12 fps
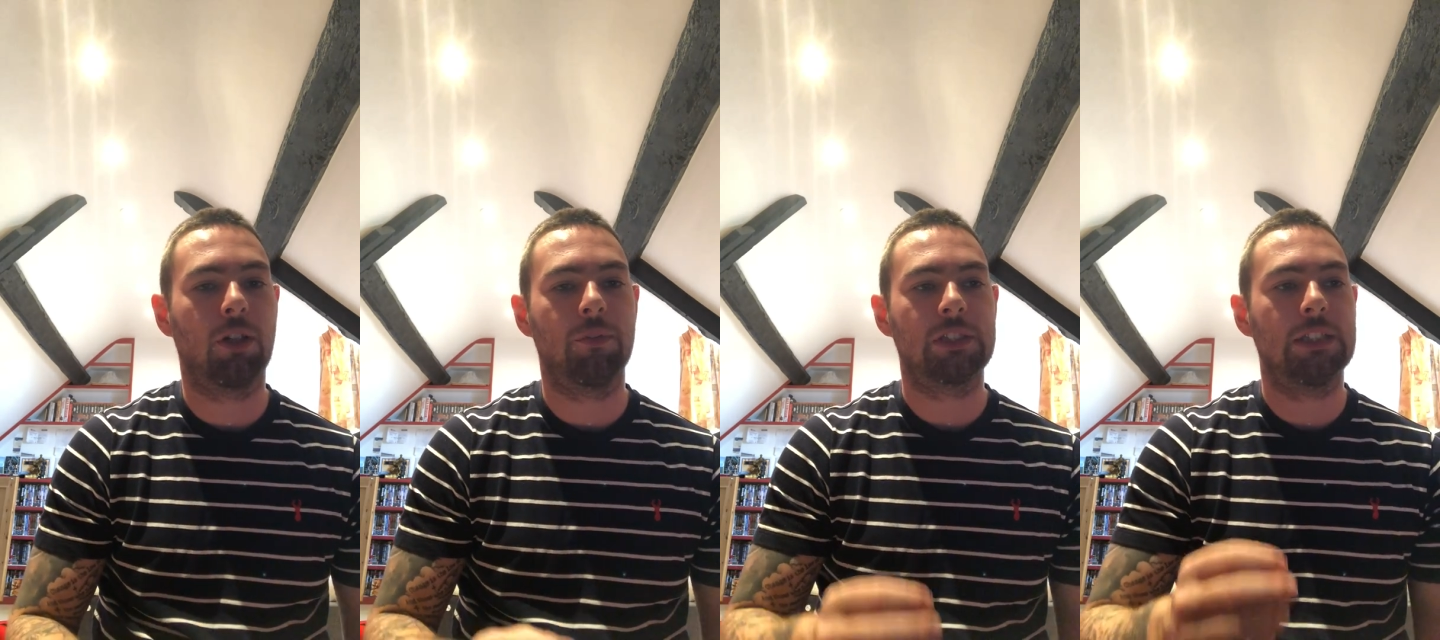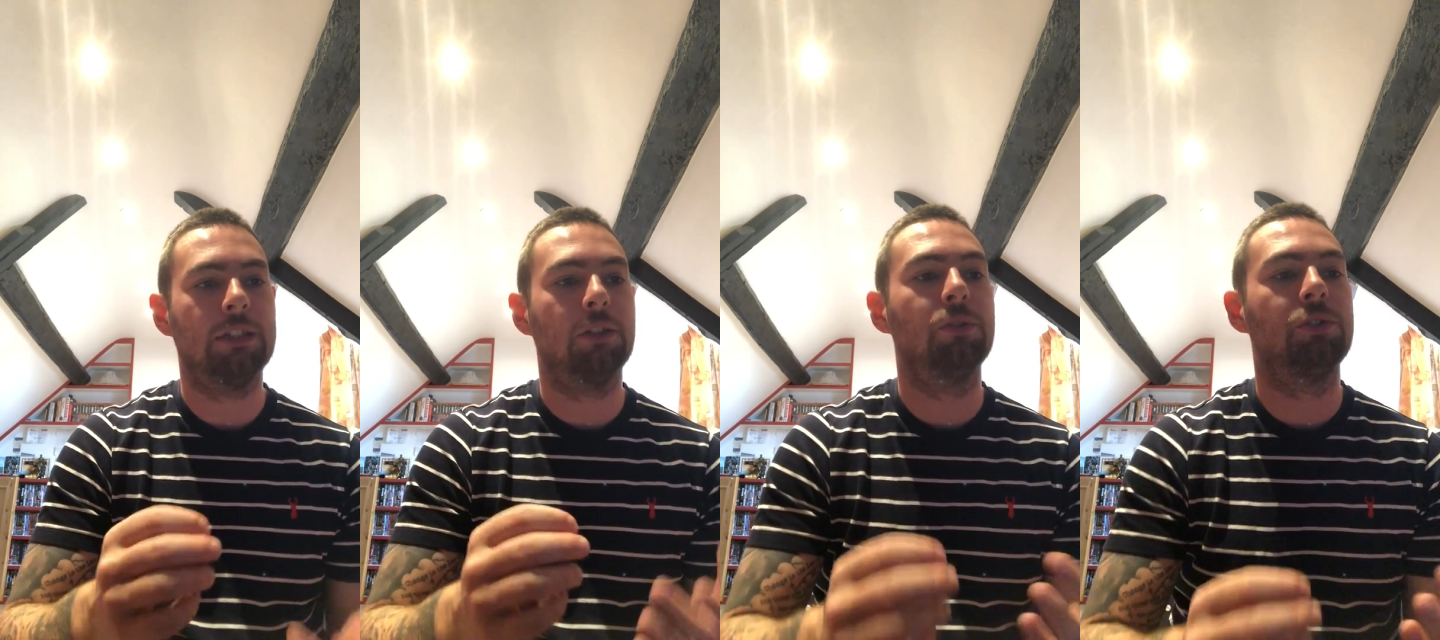
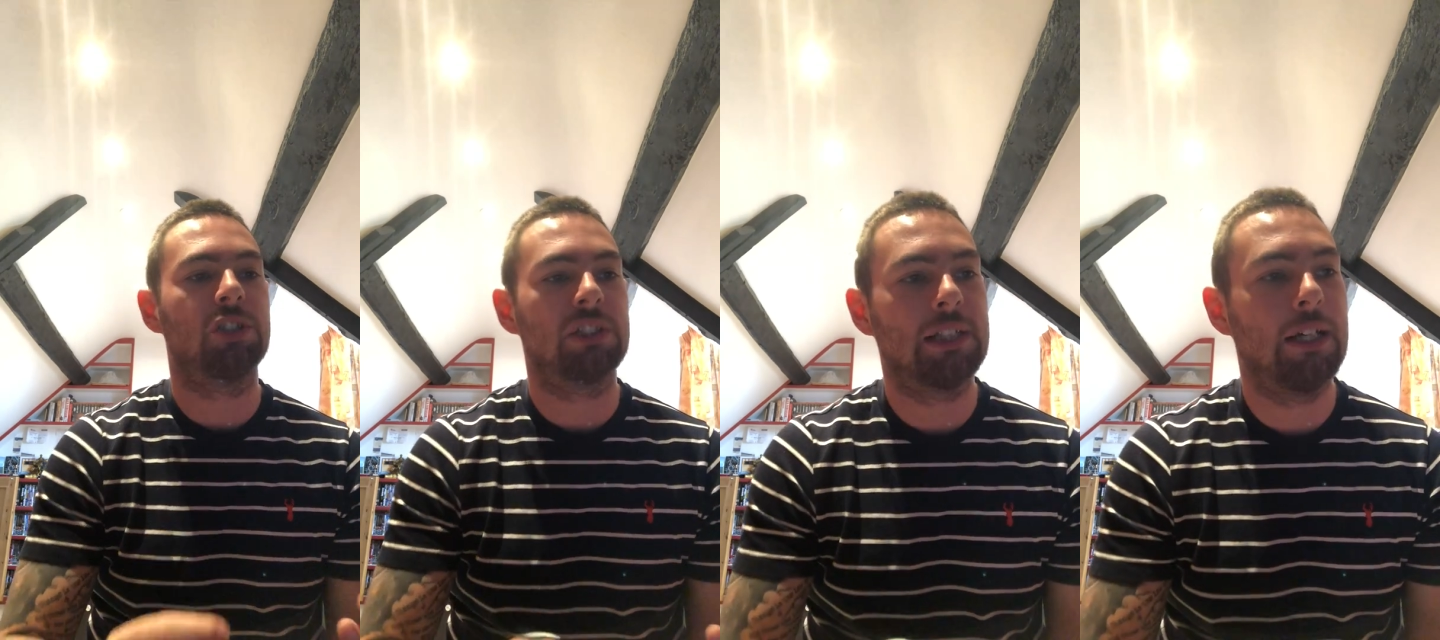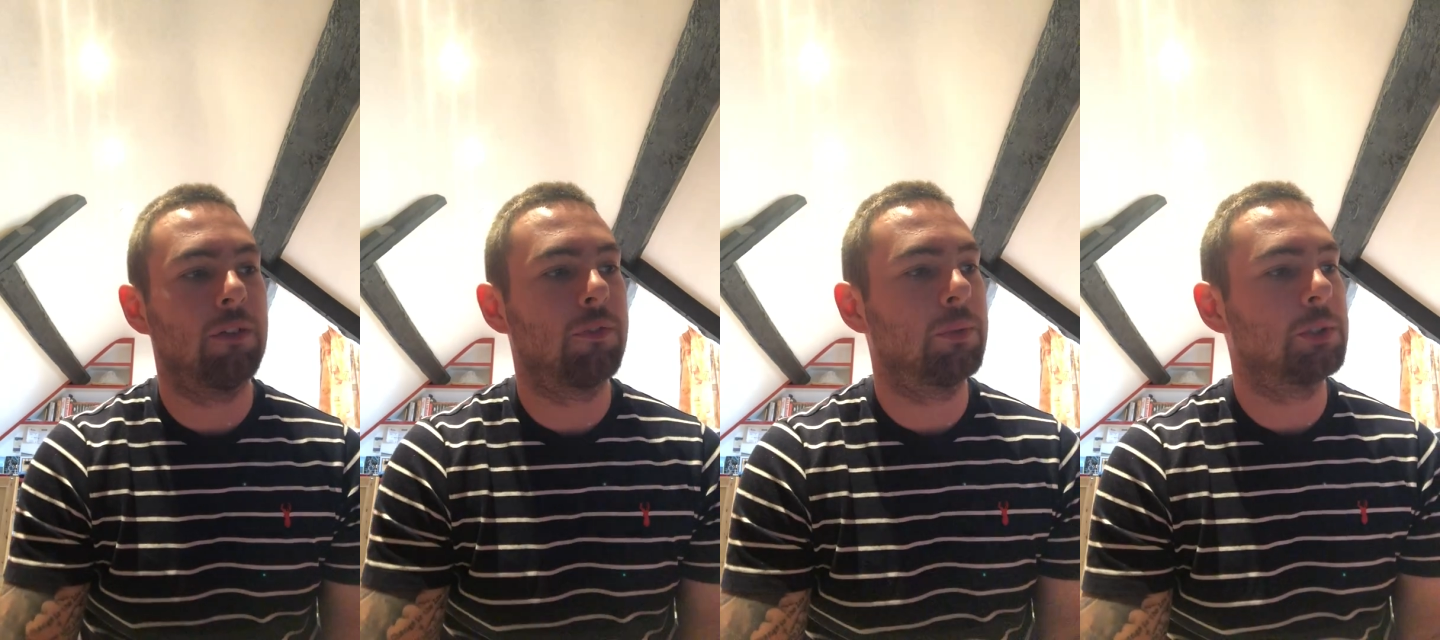Obviously, Lose
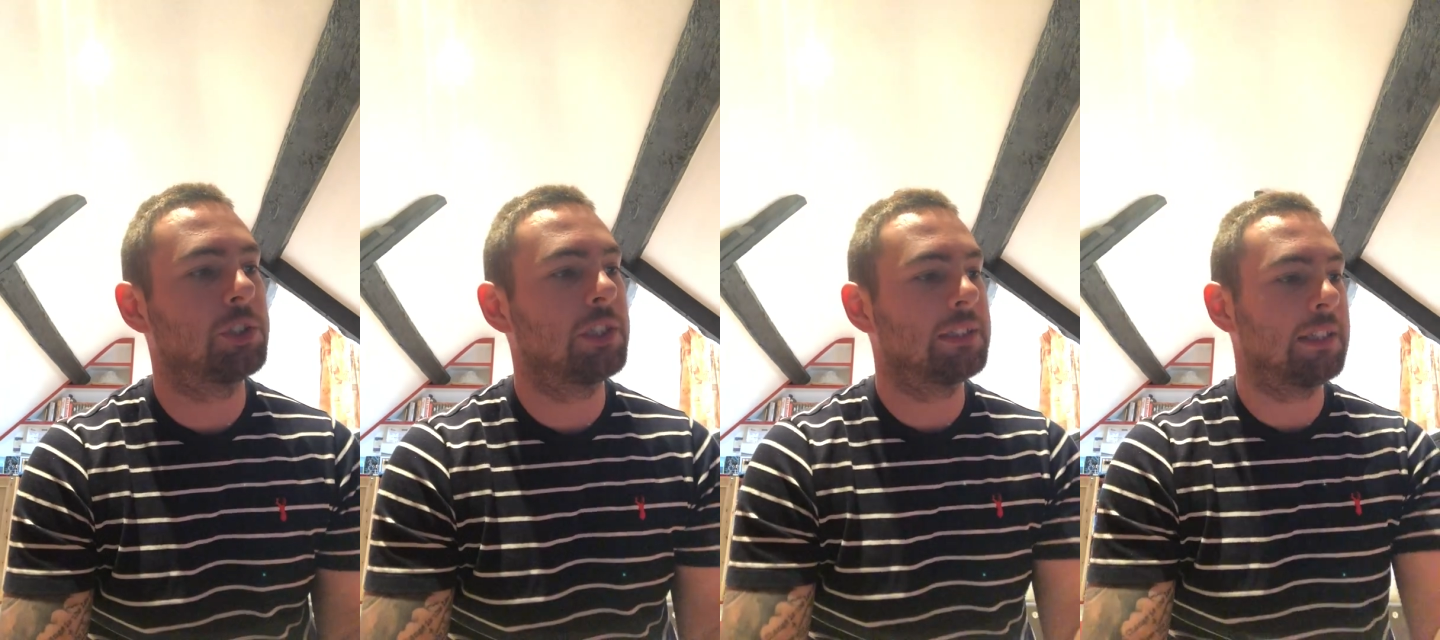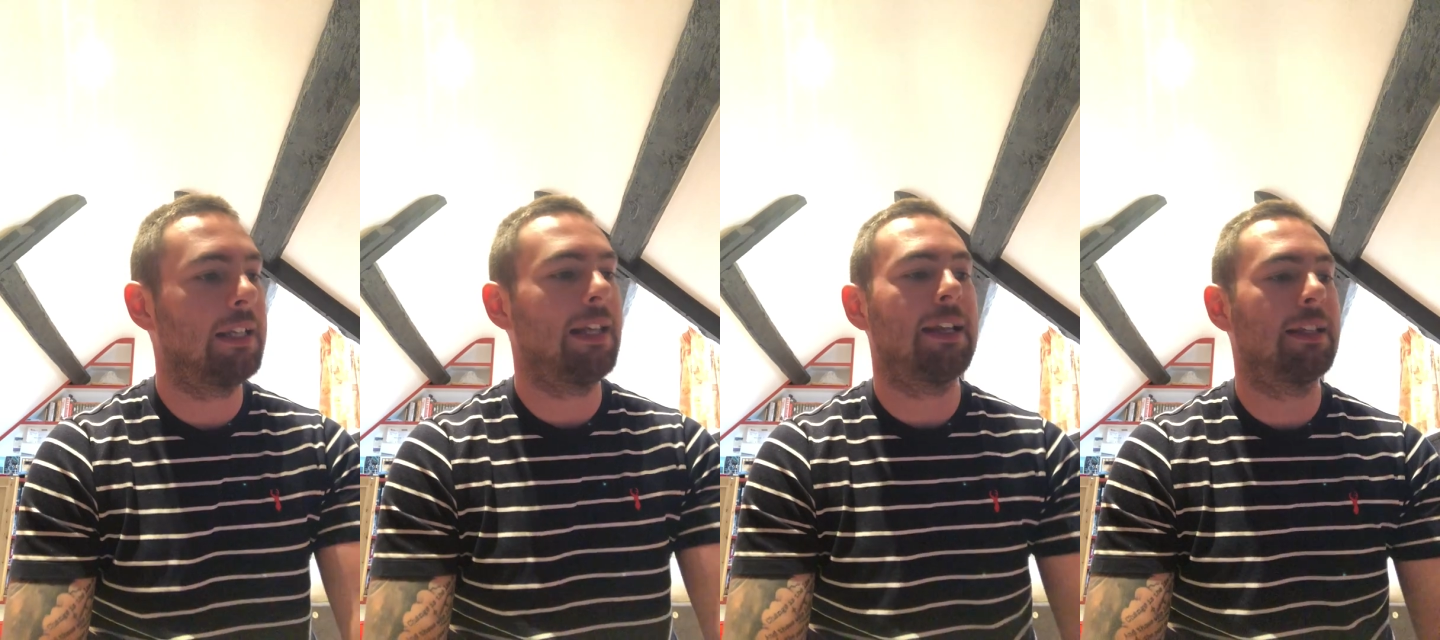Yourself, which isn't
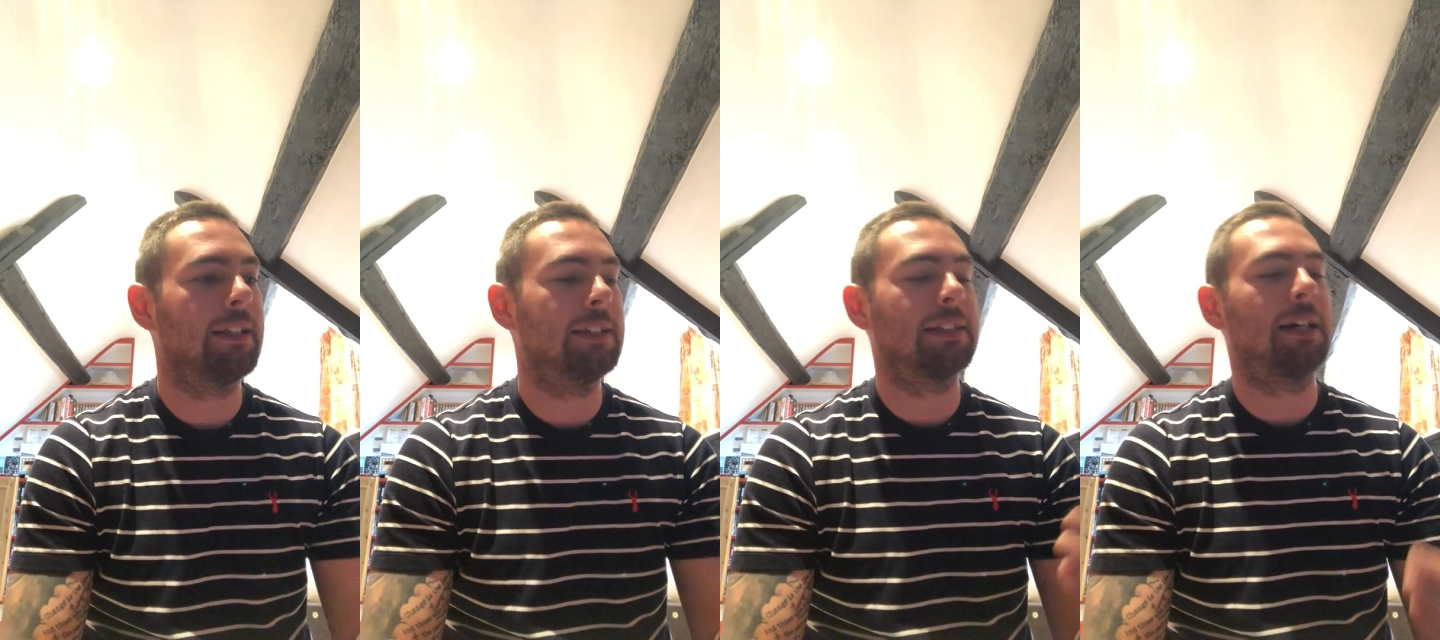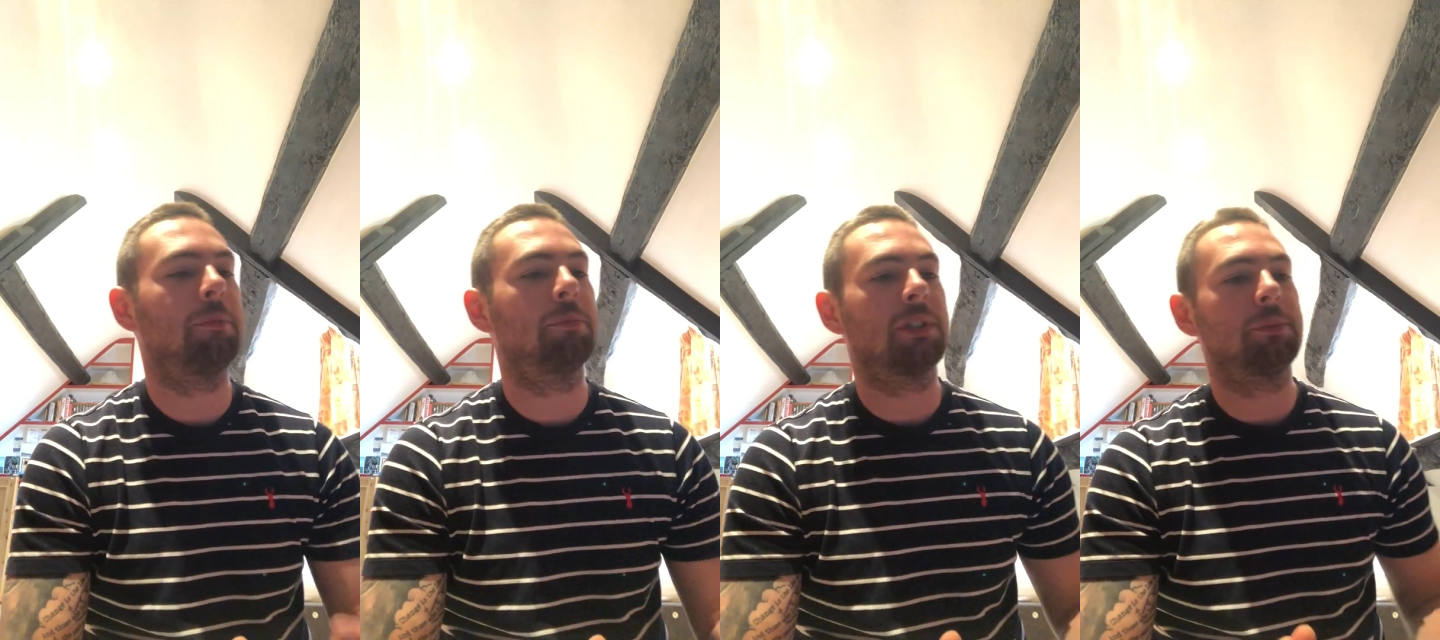in any of these albums,